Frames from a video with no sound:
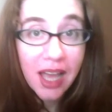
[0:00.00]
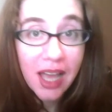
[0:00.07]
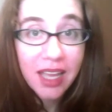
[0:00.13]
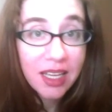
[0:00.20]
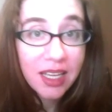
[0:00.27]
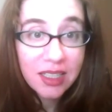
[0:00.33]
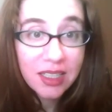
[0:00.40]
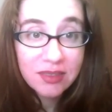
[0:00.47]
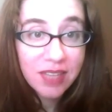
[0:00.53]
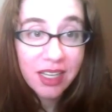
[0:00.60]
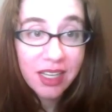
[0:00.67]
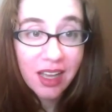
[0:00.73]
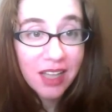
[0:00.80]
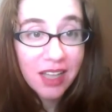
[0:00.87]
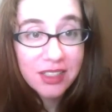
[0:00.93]
I
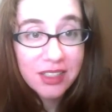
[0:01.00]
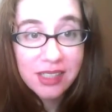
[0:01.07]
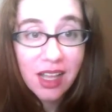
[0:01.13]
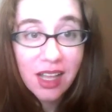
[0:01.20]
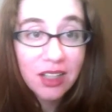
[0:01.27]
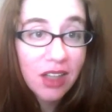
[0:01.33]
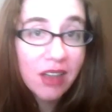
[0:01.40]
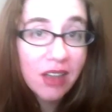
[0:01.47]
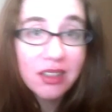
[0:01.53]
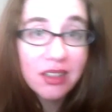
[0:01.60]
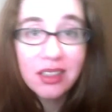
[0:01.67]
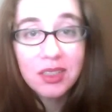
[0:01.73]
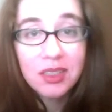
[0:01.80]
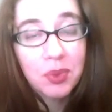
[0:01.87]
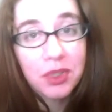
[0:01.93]
just held on
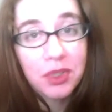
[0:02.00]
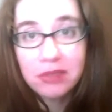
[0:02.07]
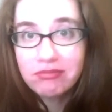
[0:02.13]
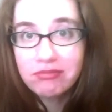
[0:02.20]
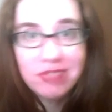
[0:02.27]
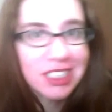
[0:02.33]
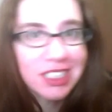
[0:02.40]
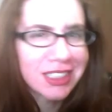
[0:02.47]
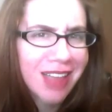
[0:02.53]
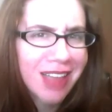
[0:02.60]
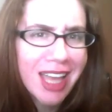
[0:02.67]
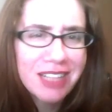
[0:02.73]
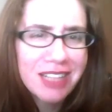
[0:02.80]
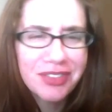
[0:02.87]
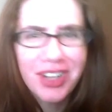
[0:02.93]
to this
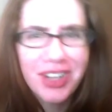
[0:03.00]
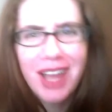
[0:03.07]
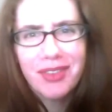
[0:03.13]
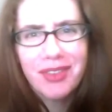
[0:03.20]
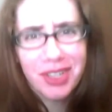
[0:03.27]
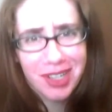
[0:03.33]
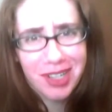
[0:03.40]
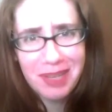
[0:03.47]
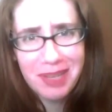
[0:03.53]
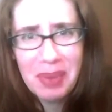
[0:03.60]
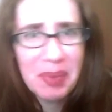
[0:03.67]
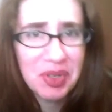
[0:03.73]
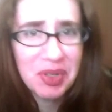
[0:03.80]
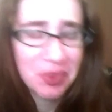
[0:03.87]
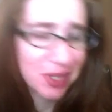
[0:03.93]
line forever in
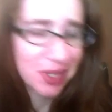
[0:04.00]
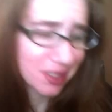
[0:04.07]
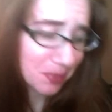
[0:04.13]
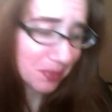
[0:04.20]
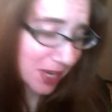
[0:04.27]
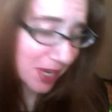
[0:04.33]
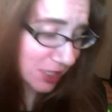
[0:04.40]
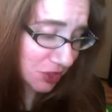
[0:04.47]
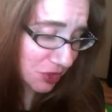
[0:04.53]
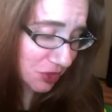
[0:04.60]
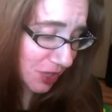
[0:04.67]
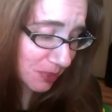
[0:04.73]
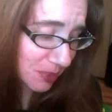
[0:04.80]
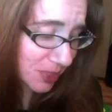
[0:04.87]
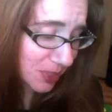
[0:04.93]
my most recent
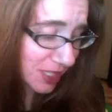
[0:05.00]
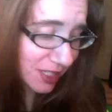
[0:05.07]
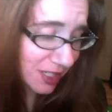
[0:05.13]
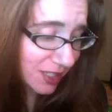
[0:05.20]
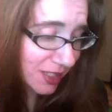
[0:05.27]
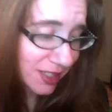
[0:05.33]
manuscript.